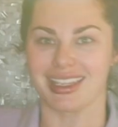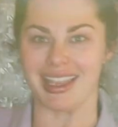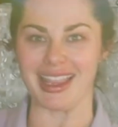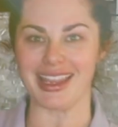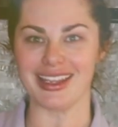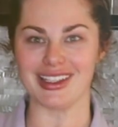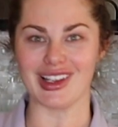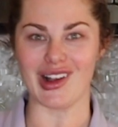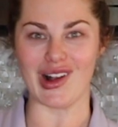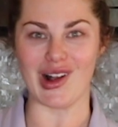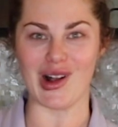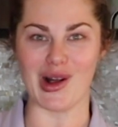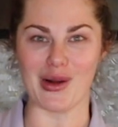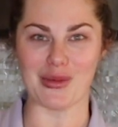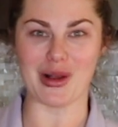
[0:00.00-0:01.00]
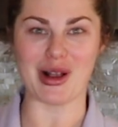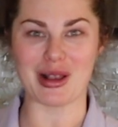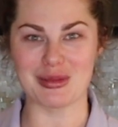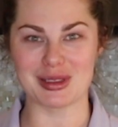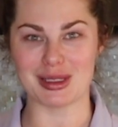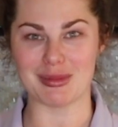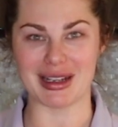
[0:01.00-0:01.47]
Hey y'all,
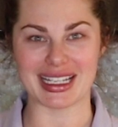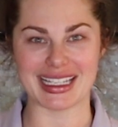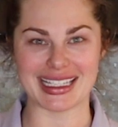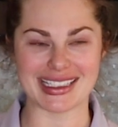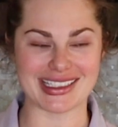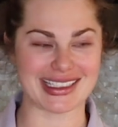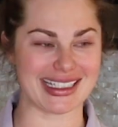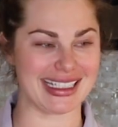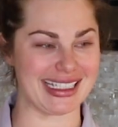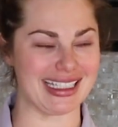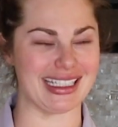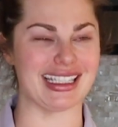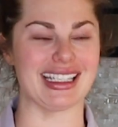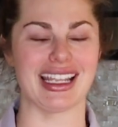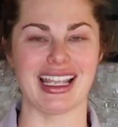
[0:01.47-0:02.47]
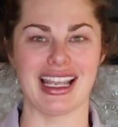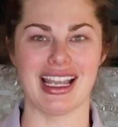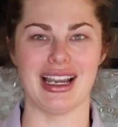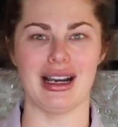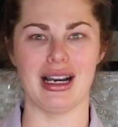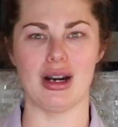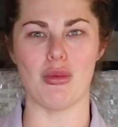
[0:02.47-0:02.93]
welcome to my kitchen.
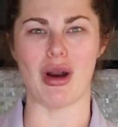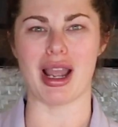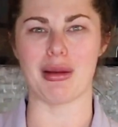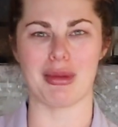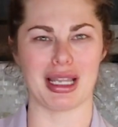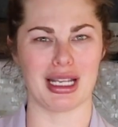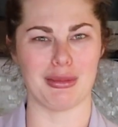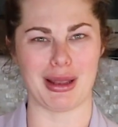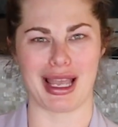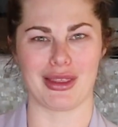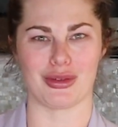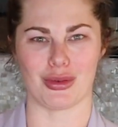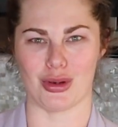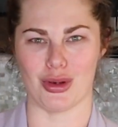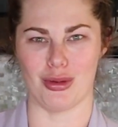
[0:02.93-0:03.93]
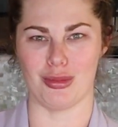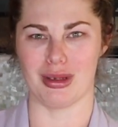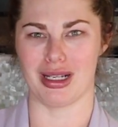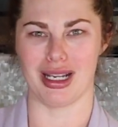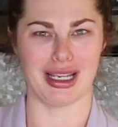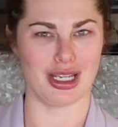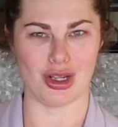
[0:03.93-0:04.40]
Why am I in a bathrobe?
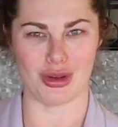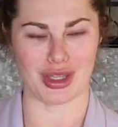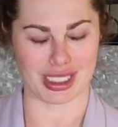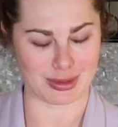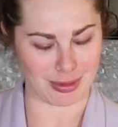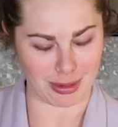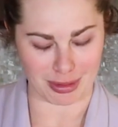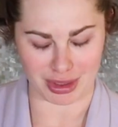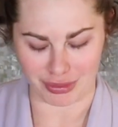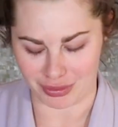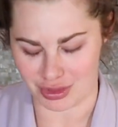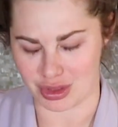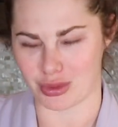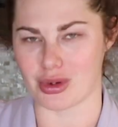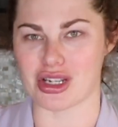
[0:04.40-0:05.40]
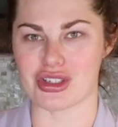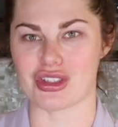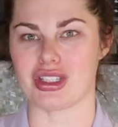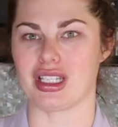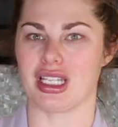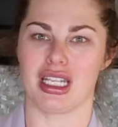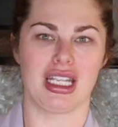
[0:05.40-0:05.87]
I know, that's probably the first
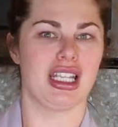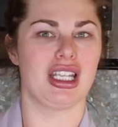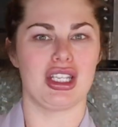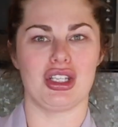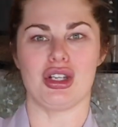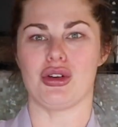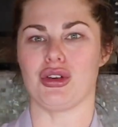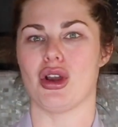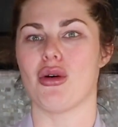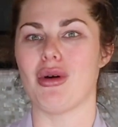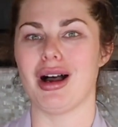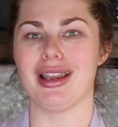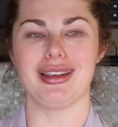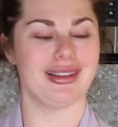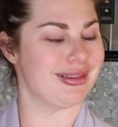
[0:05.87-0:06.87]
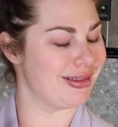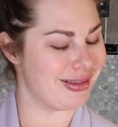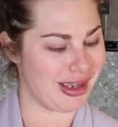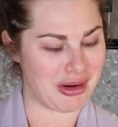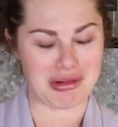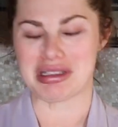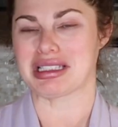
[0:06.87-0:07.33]
question. Know what?
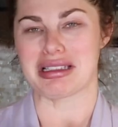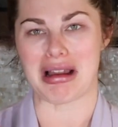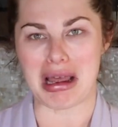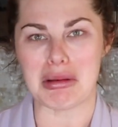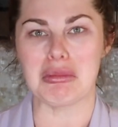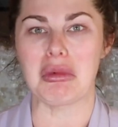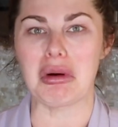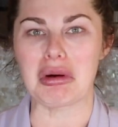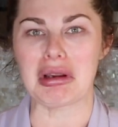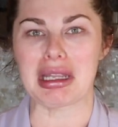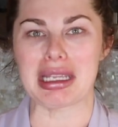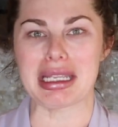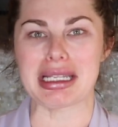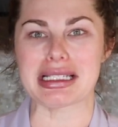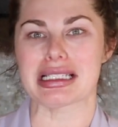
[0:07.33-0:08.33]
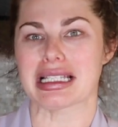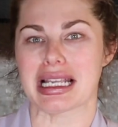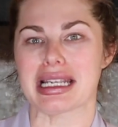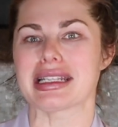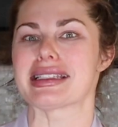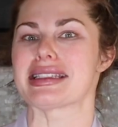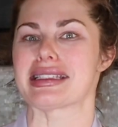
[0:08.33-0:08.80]
No, it's not morning. It's
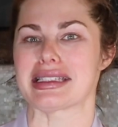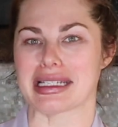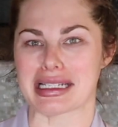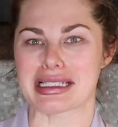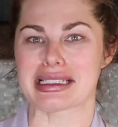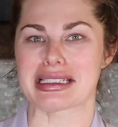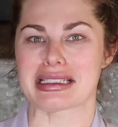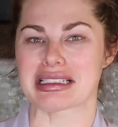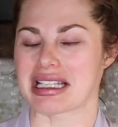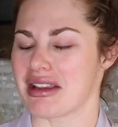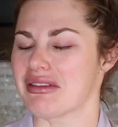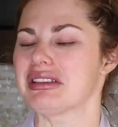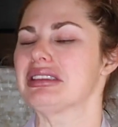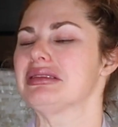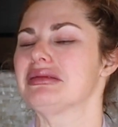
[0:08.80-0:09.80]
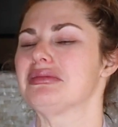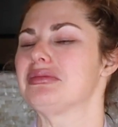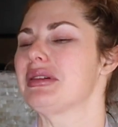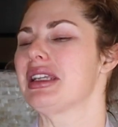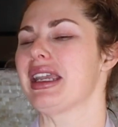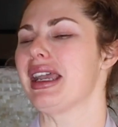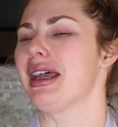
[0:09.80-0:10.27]
like 6, 7
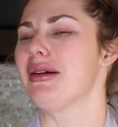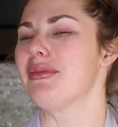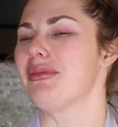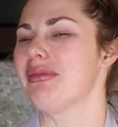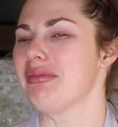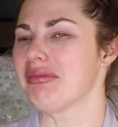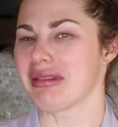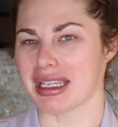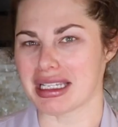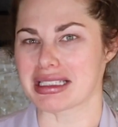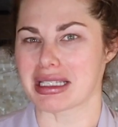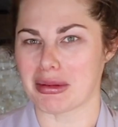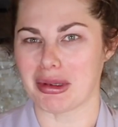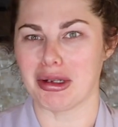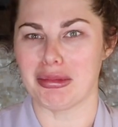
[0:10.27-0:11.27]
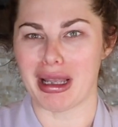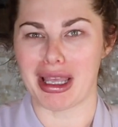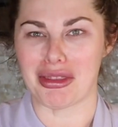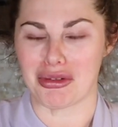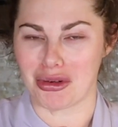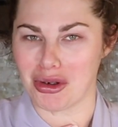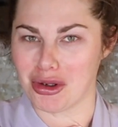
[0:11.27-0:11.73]
p.m. Yes, I'm in a
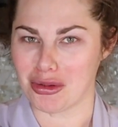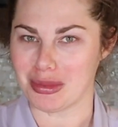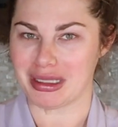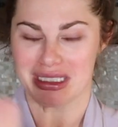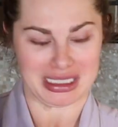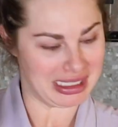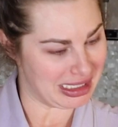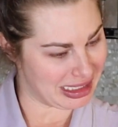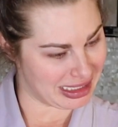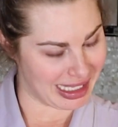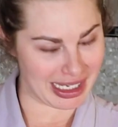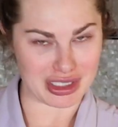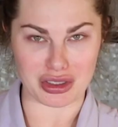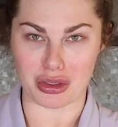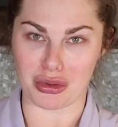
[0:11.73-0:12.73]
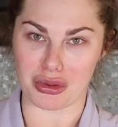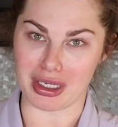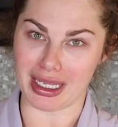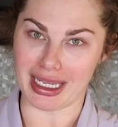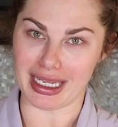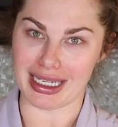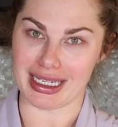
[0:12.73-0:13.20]
bathrobe. That's
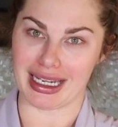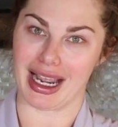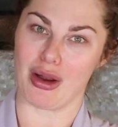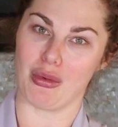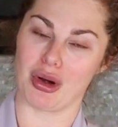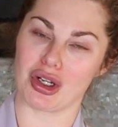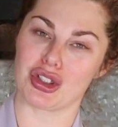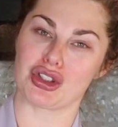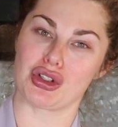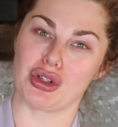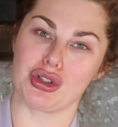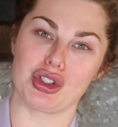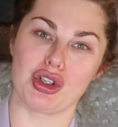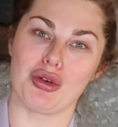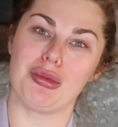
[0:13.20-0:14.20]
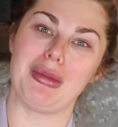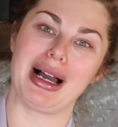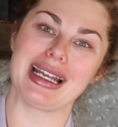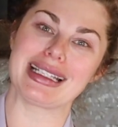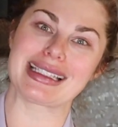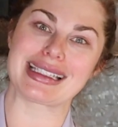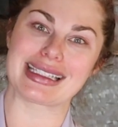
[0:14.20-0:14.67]
okay. I want to show you
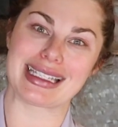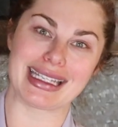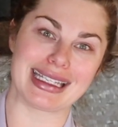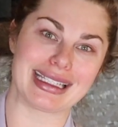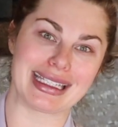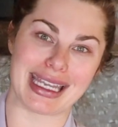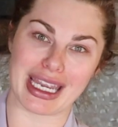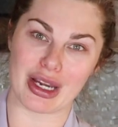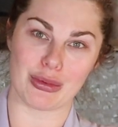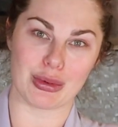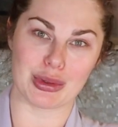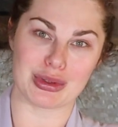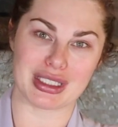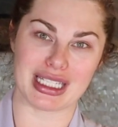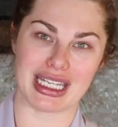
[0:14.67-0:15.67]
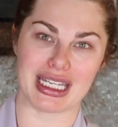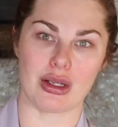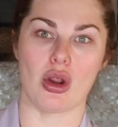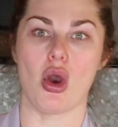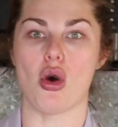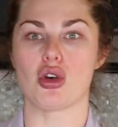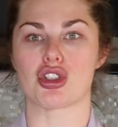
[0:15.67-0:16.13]
my skincare
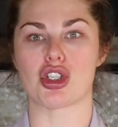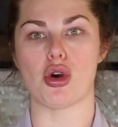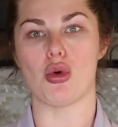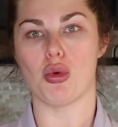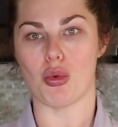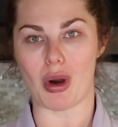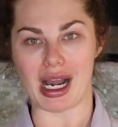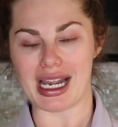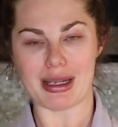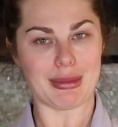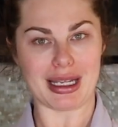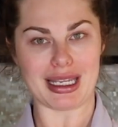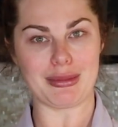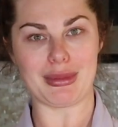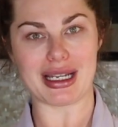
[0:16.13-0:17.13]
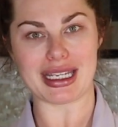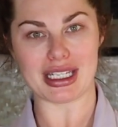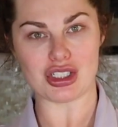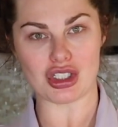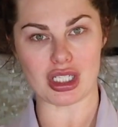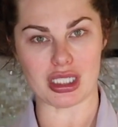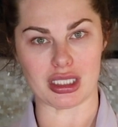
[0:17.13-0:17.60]
routine. So why am I in my
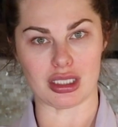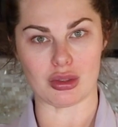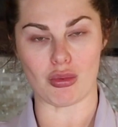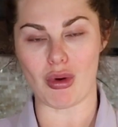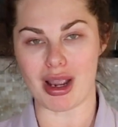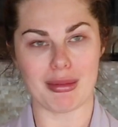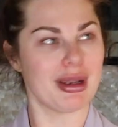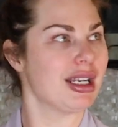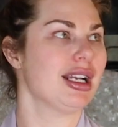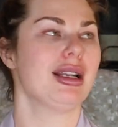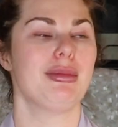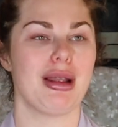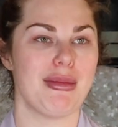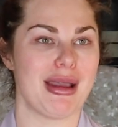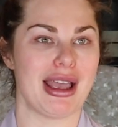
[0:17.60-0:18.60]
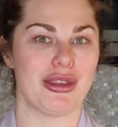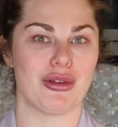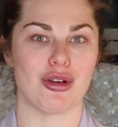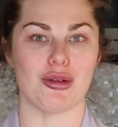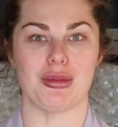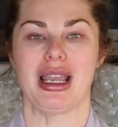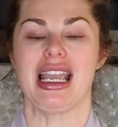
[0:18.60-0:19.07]
kitchen? Why am I not in my
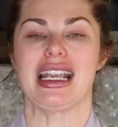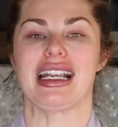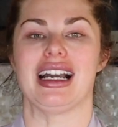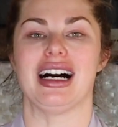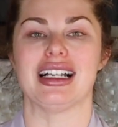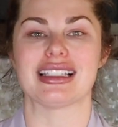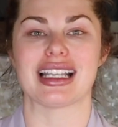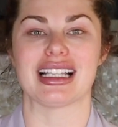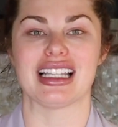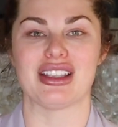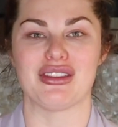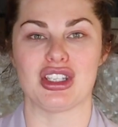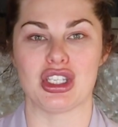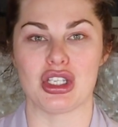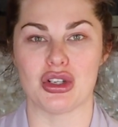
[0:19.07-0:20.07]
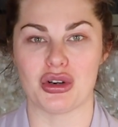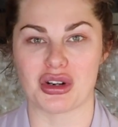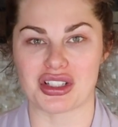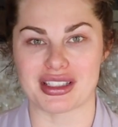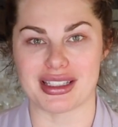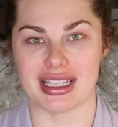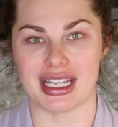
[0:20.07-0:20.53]
bathroom? Because I live in New
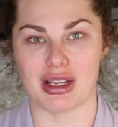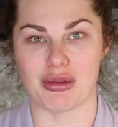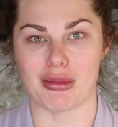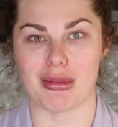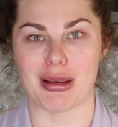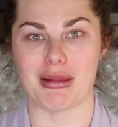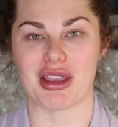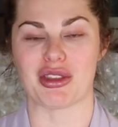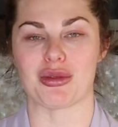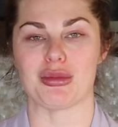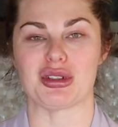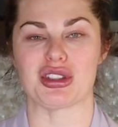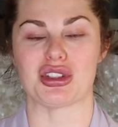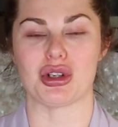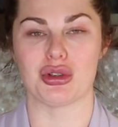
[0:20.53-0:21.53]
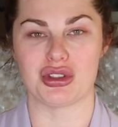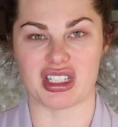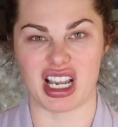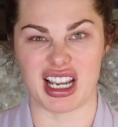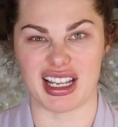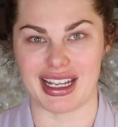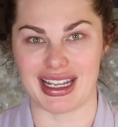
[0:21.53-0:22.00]
York City where my bathroom is so
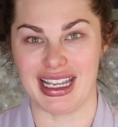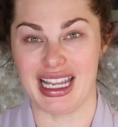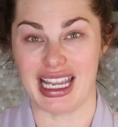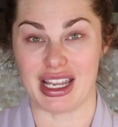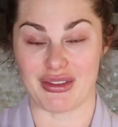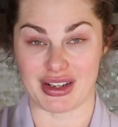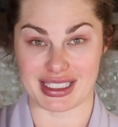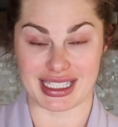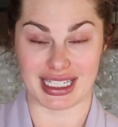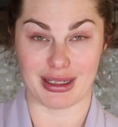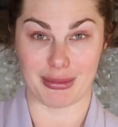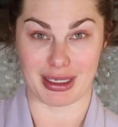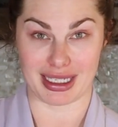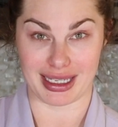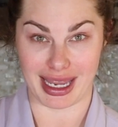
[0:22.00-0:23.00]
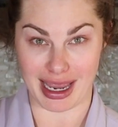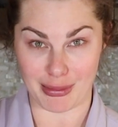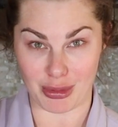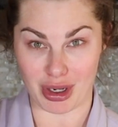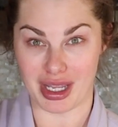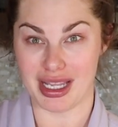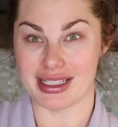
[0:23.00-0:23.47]
tiny, if I set up my
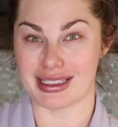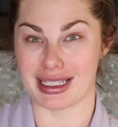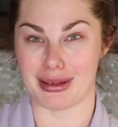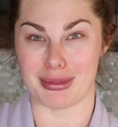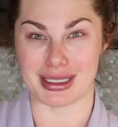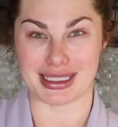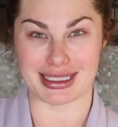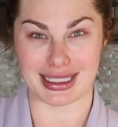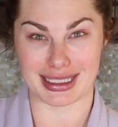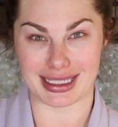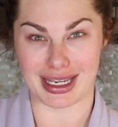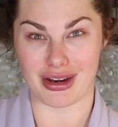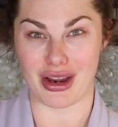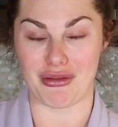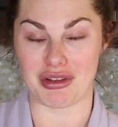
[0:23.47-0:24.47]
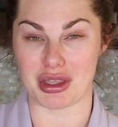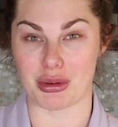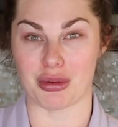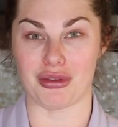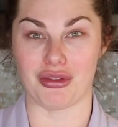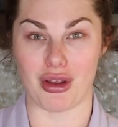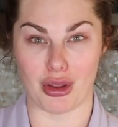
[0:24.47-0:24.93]
camera, set up my skincare, everything
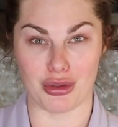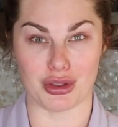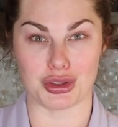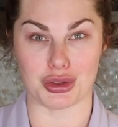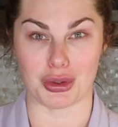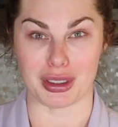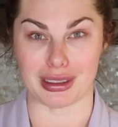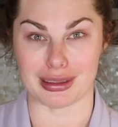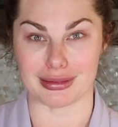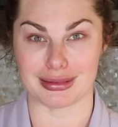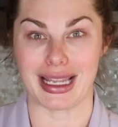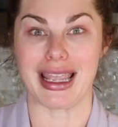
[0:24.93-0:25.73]
would fall in the toilet.